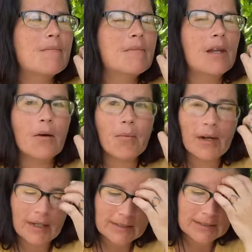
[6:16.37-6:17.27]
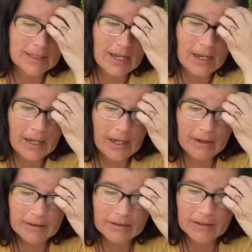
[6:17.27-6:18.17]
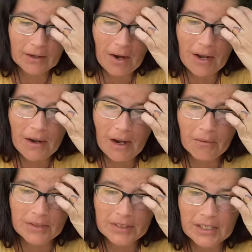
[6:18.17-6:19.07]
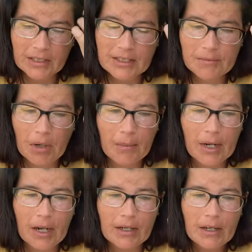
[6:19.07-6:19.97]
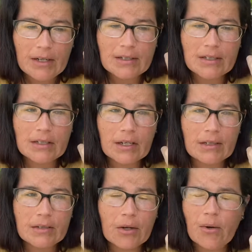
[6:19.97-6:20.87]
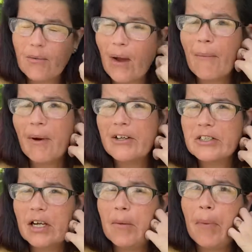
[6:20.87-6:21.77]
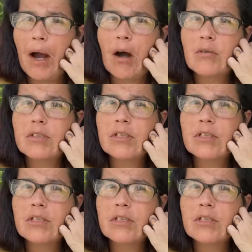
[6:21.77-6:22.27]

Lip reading: There was a, you know, I was a young teen mom, and I did not know that much about